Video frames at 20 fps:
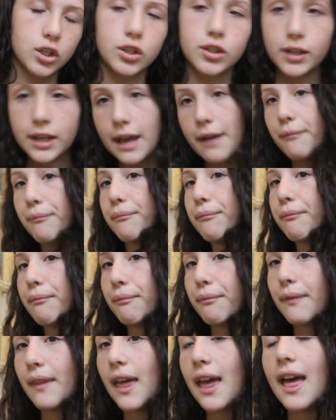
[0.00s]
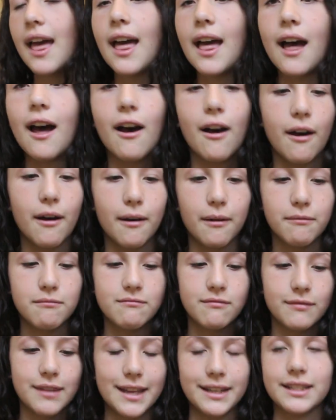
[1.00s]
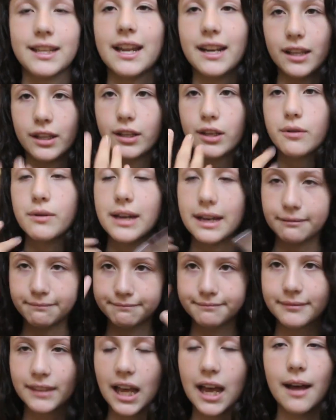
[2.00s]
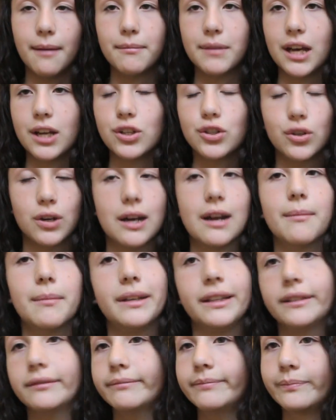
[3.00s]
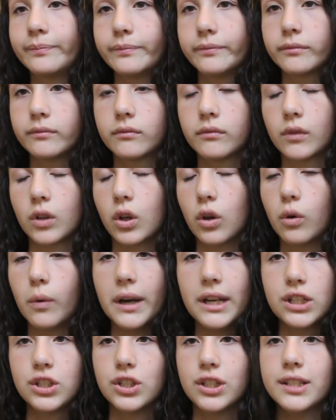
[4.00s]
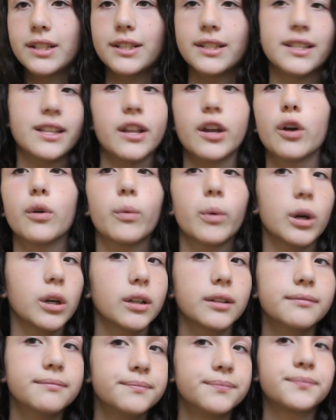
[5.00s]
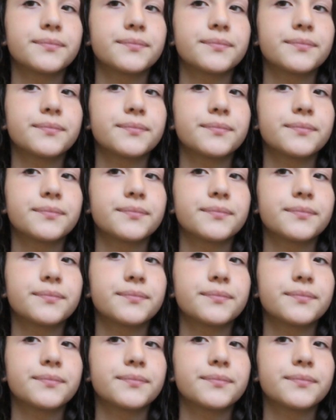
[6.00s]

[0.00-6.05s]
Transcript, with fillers: So yeah, that's the end of the Q&A. I'm not sure how many questions there were.